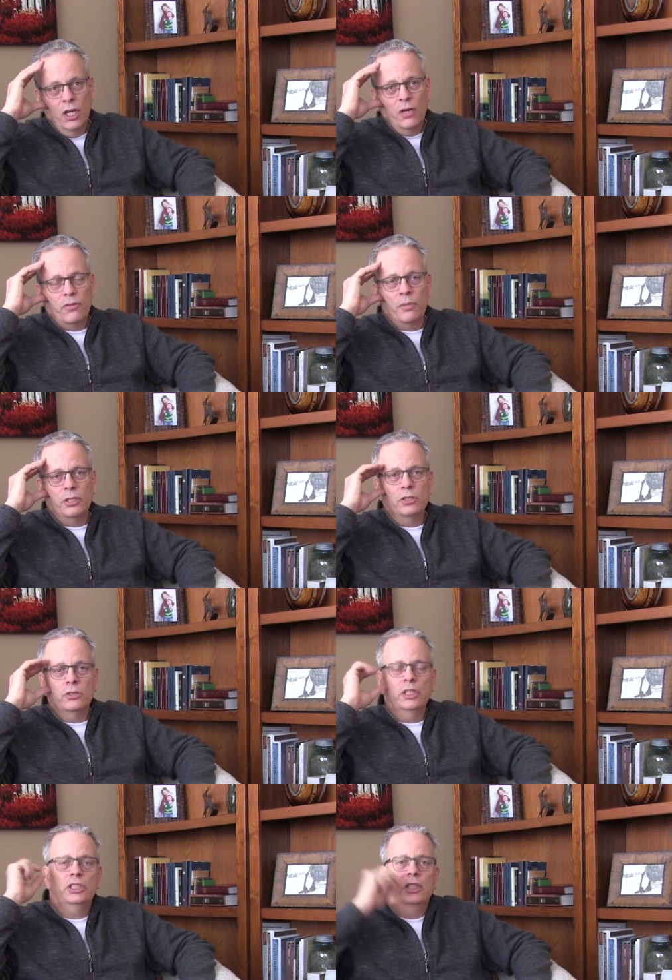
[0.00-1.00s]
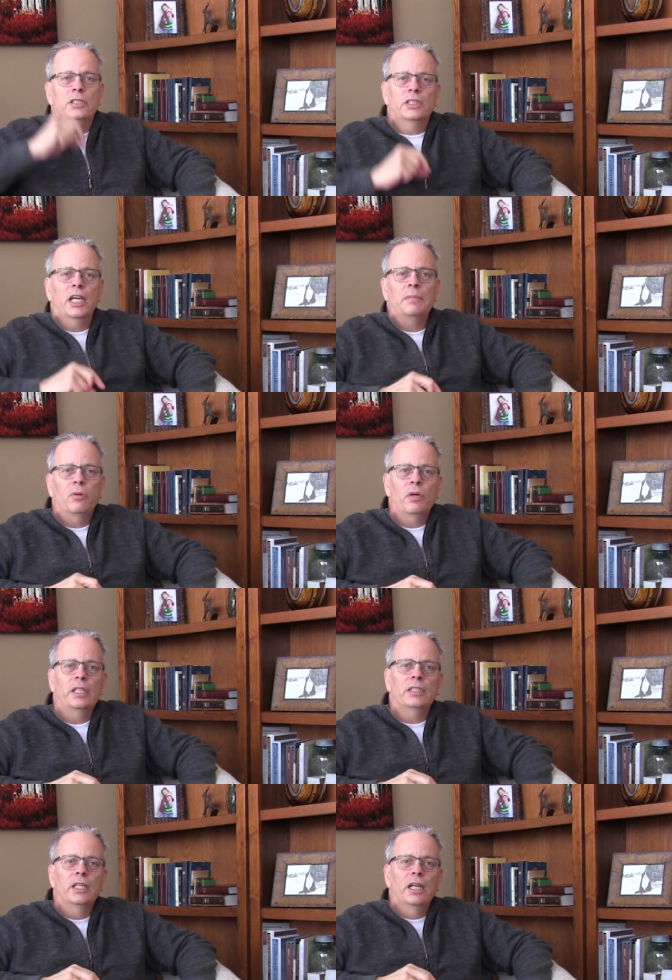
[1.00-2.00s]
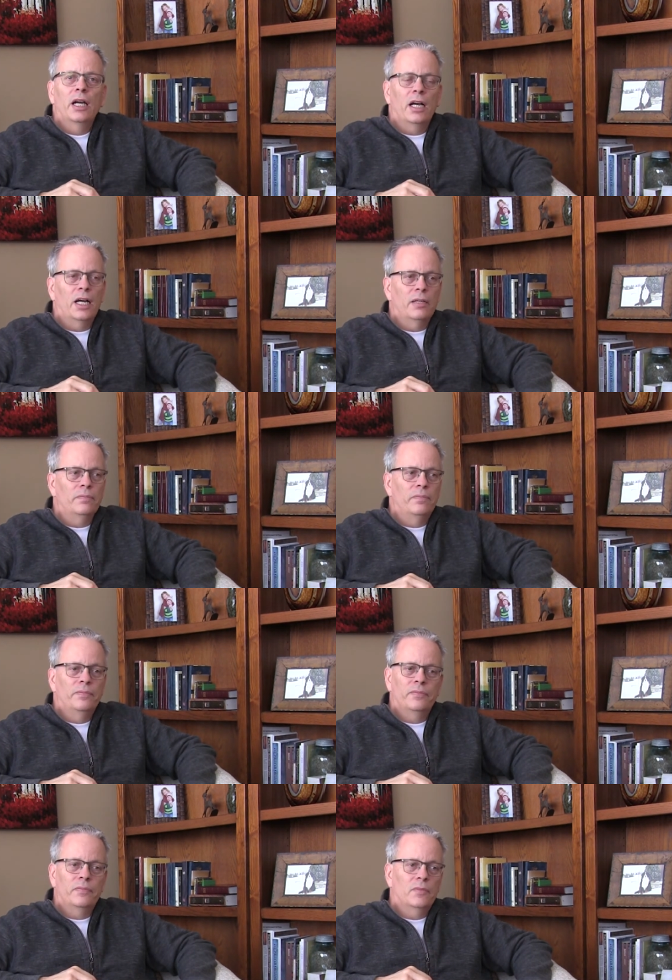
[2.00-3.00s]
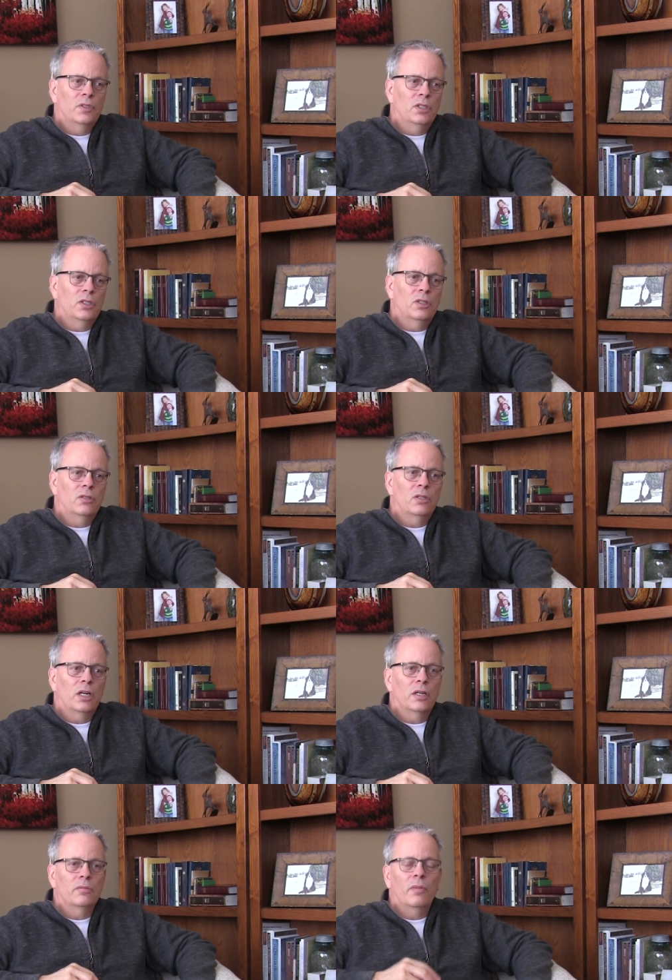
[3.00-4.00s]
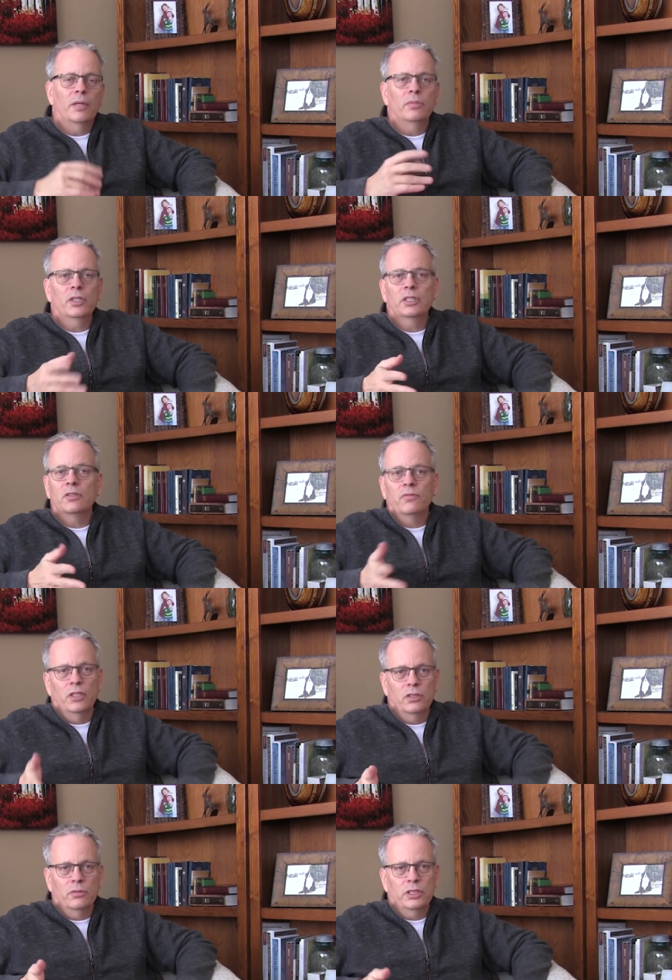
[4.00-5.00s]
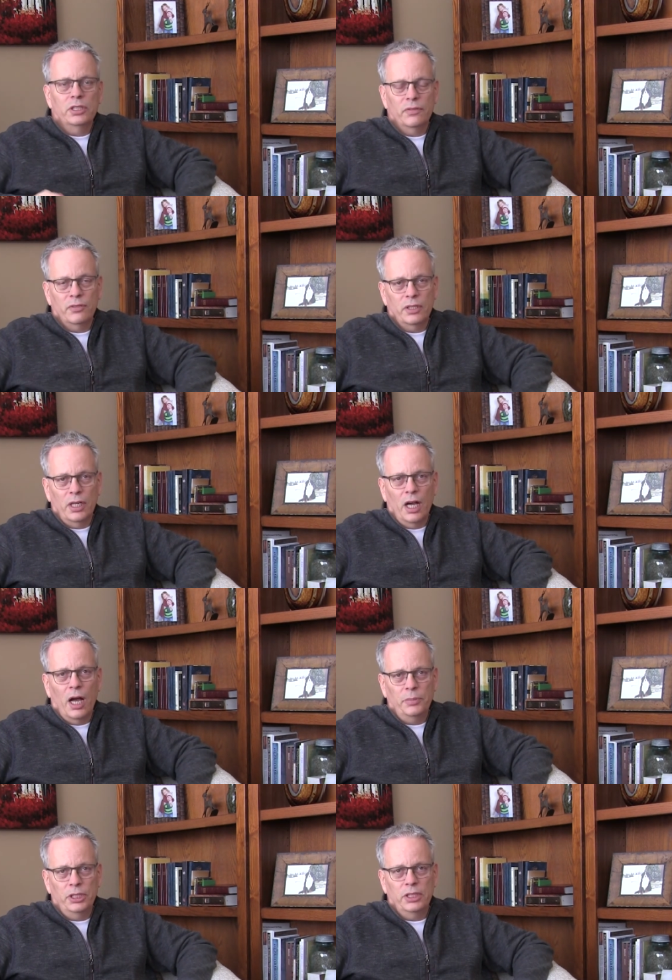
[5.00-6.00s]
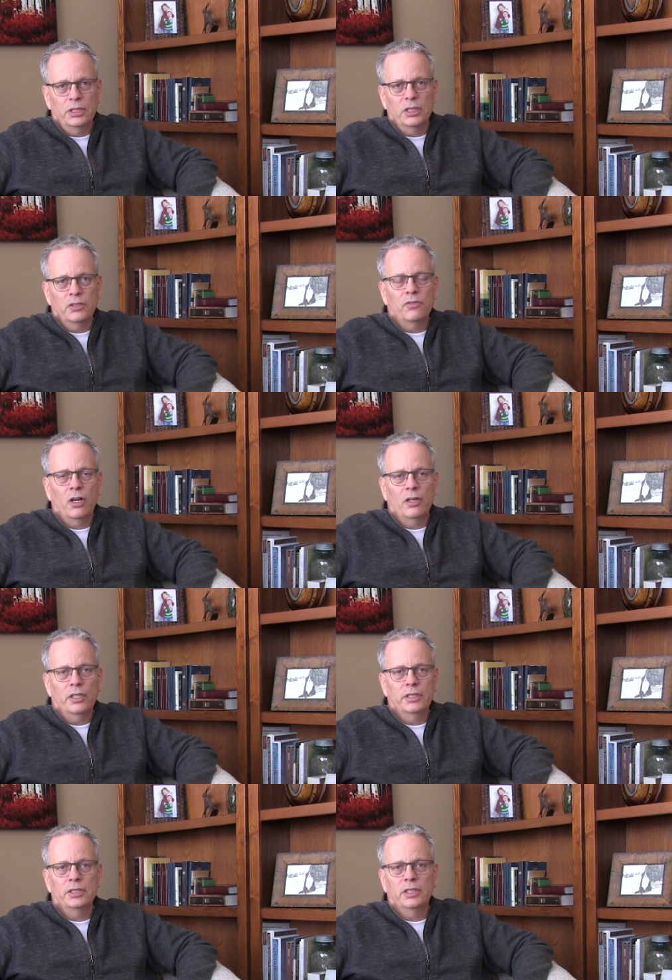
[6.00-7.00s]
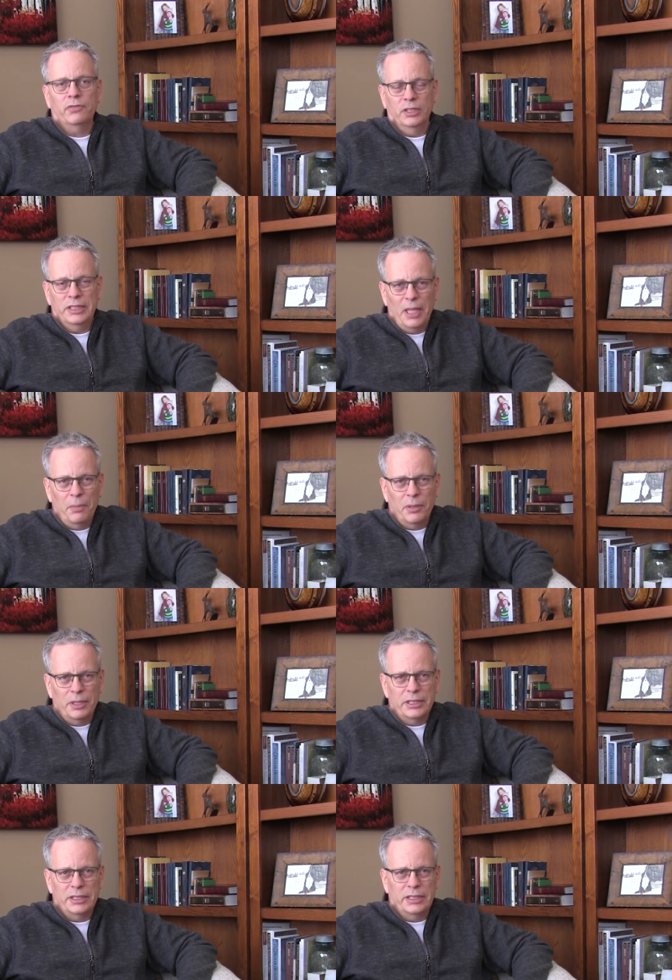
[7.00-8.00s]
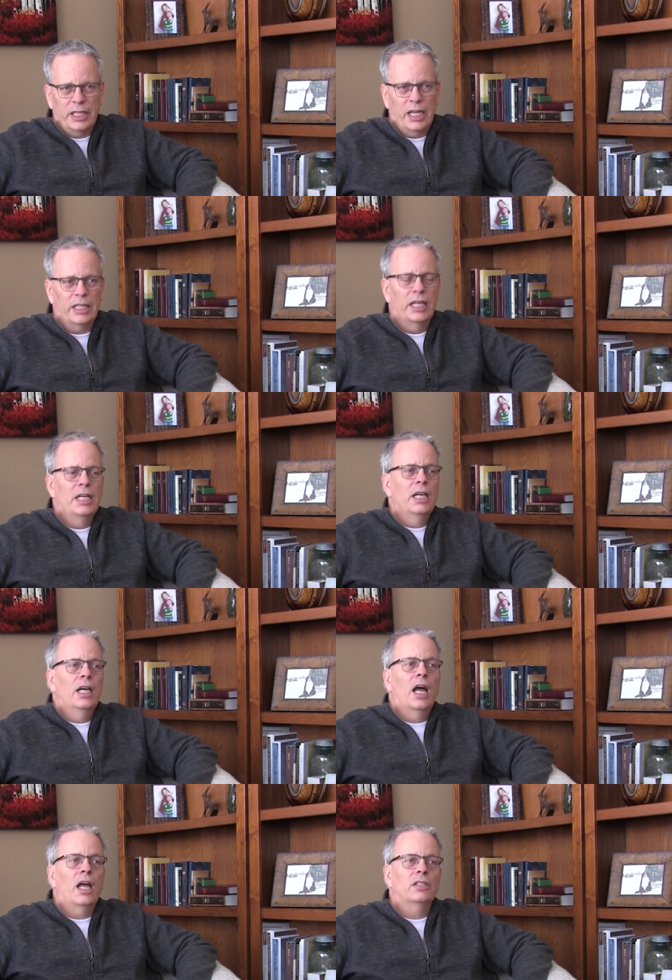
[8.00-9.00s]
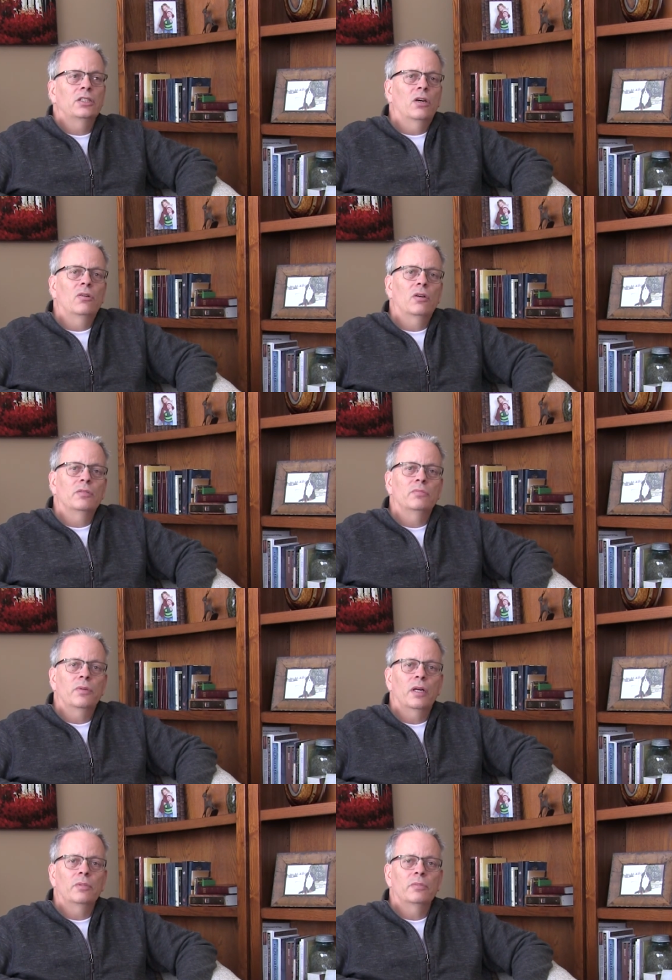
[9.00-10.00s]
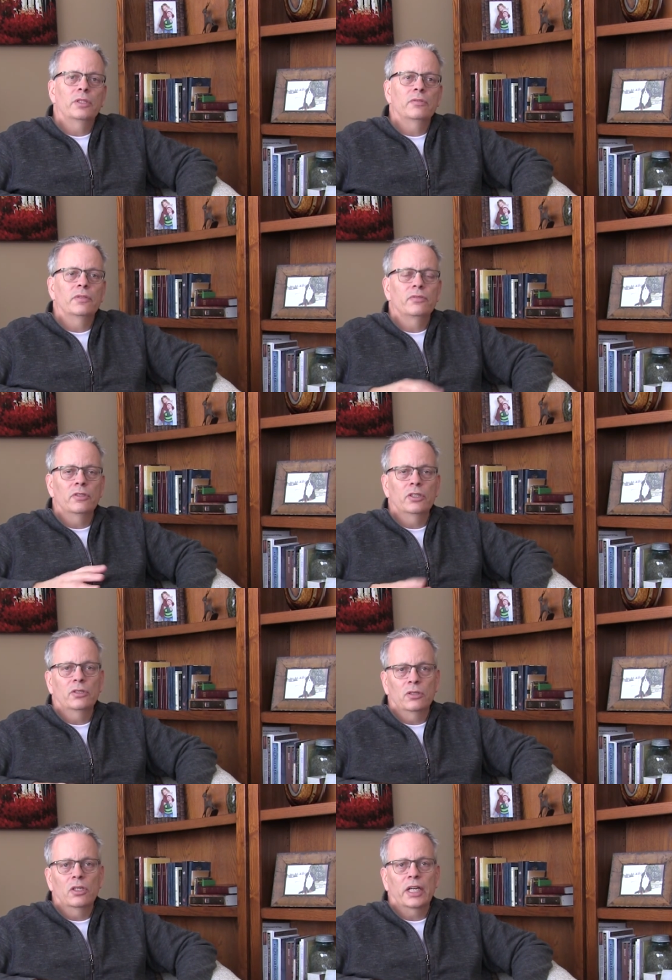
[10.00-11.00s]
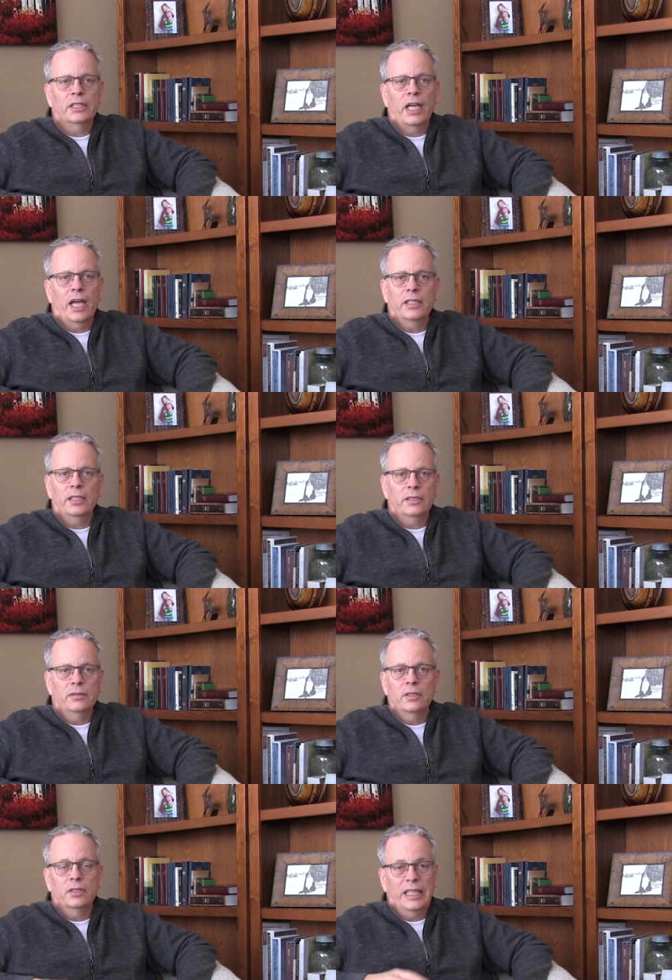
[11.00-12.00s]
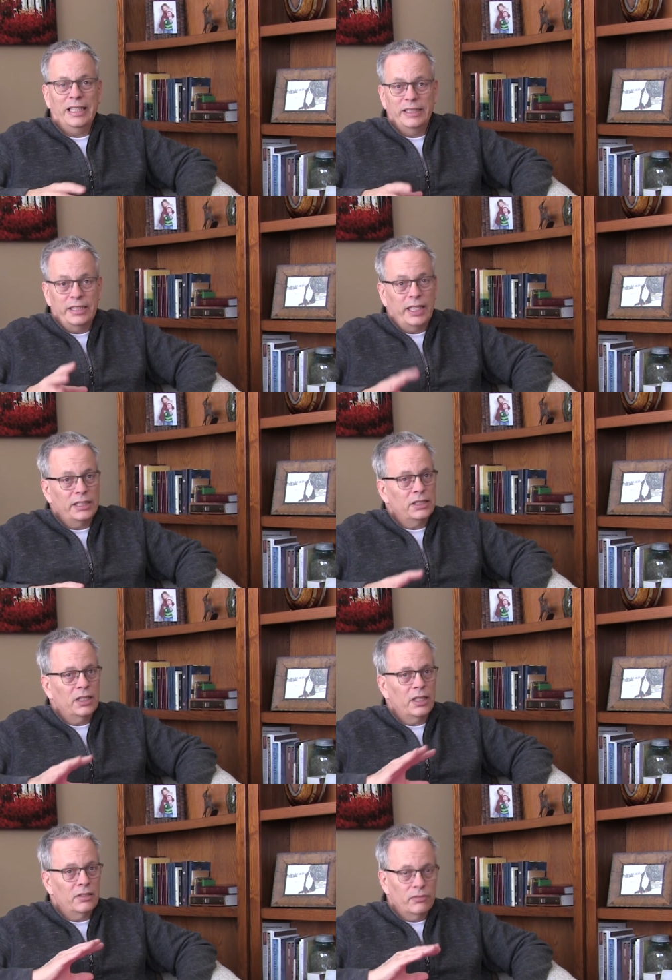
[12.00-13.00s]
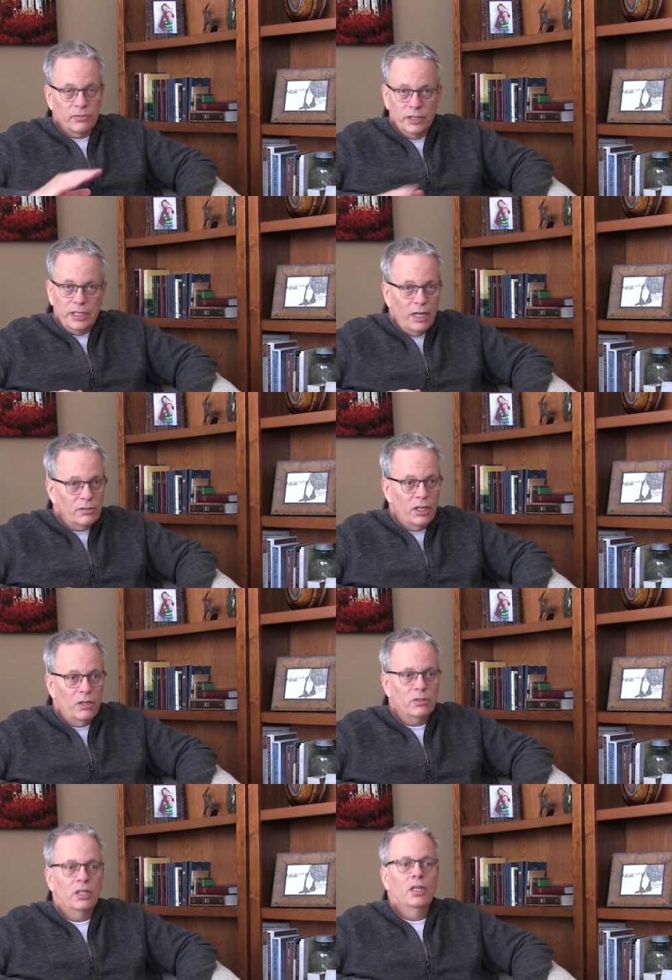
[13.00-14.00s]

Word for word: From a nutritional standpoint, um, you know, our, my book is filled with different options as far as different supplements to take. Uh, so I'd probably refer you to look at that. And again, that's free download